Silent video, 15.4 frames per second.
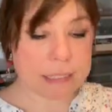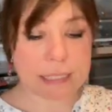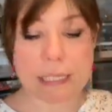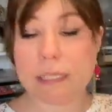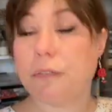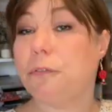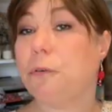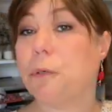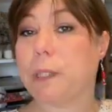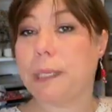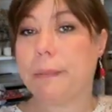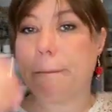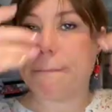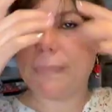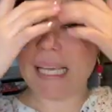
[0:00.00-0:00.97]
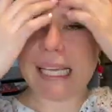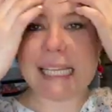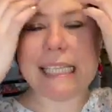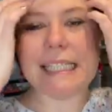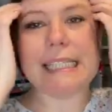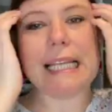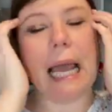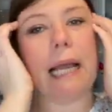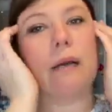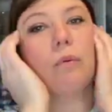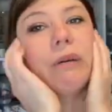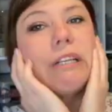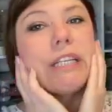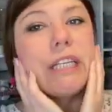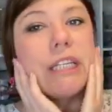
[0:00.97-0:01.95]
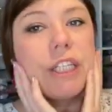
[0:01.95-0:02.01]
it for the beads
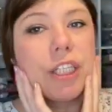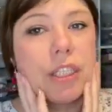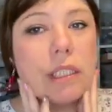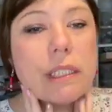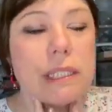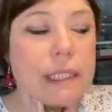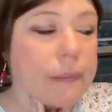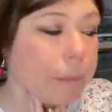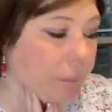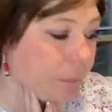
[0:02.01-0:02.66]
acquisitions.